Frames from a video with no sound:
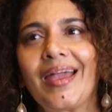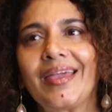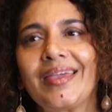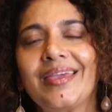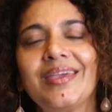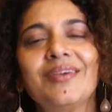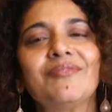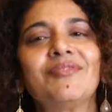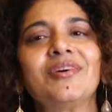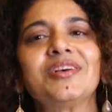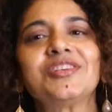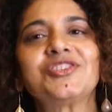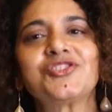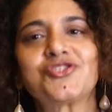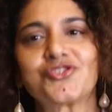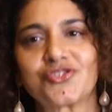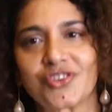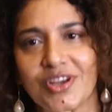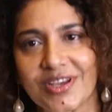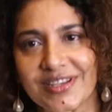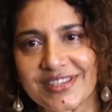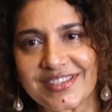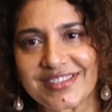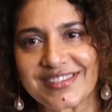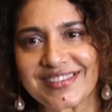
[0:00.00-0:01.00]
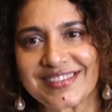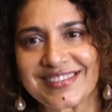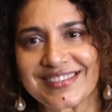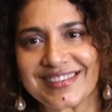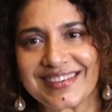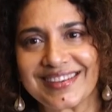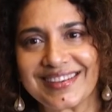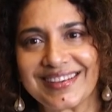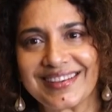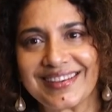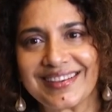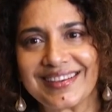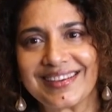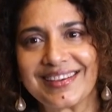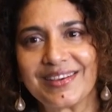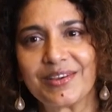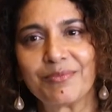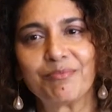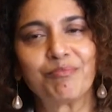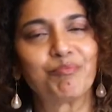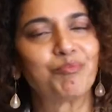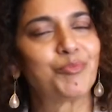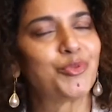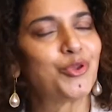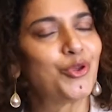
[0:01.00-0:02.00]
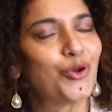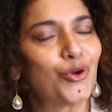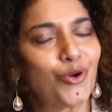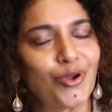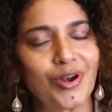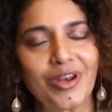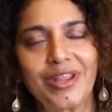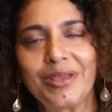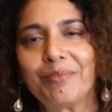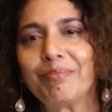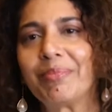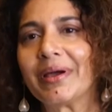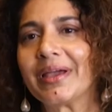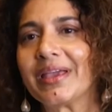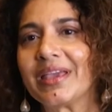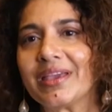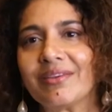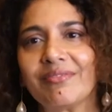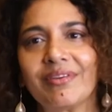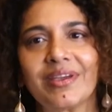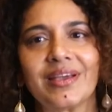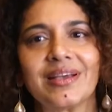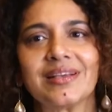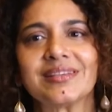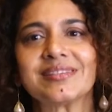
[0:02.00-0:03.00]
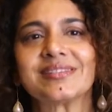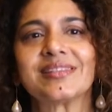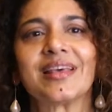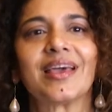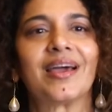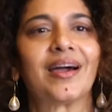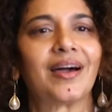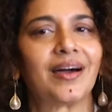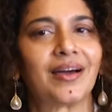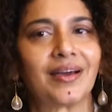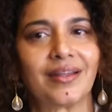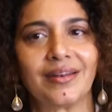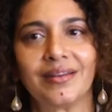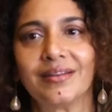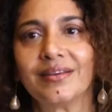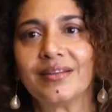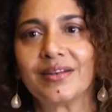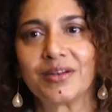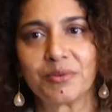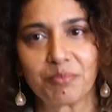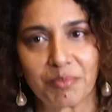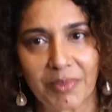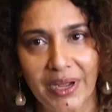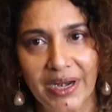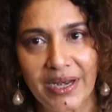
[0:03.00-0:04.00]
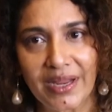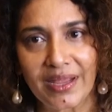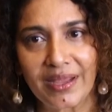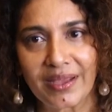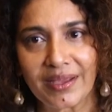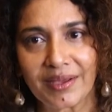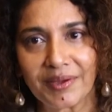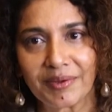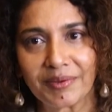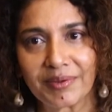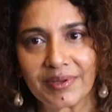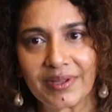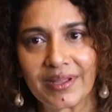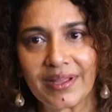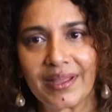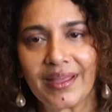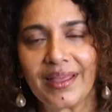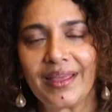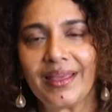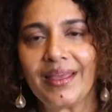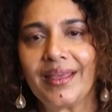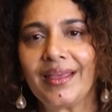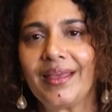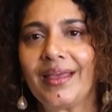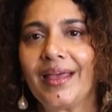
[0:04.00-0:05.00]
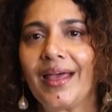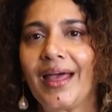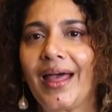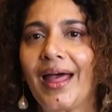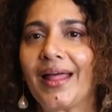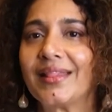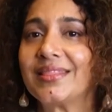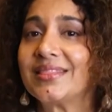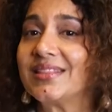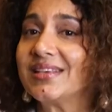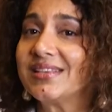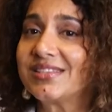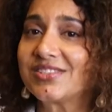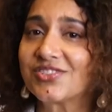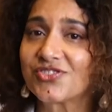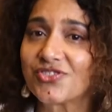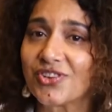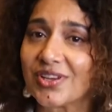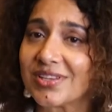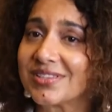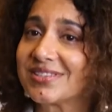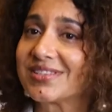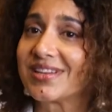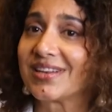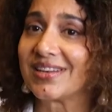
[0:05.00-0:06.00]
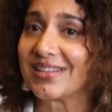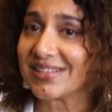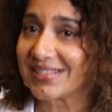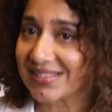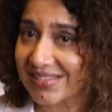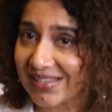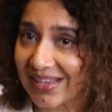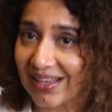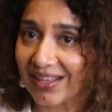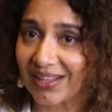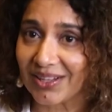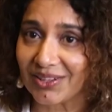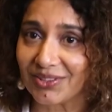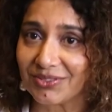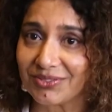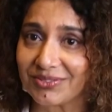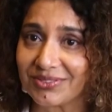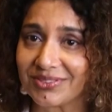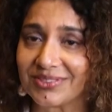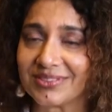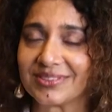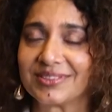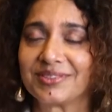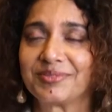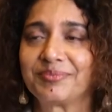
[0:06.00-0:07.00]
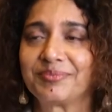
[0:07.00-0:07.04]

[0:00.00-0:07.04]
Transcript: give us trust purely by giving us their hard-earned money. And this trust in itself